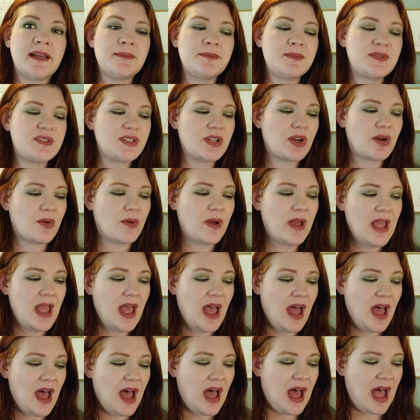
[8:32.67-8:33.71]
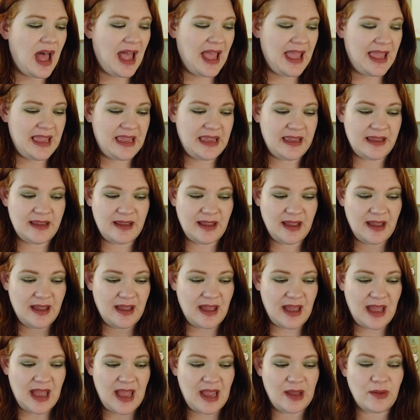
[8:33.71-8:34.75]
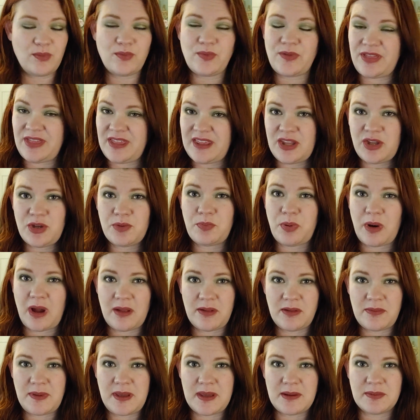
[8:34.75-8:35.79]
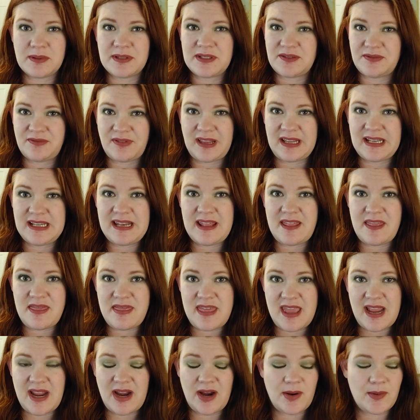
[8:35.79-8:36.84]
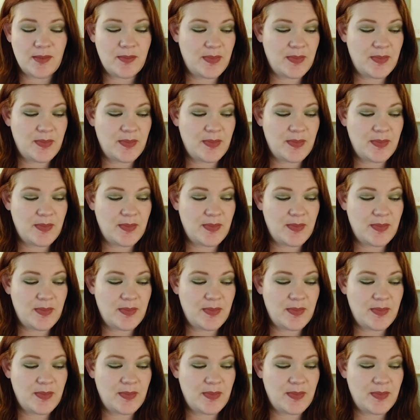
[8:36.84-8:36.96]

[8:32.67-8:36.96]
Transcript: So I think you'd probably be able to find it there,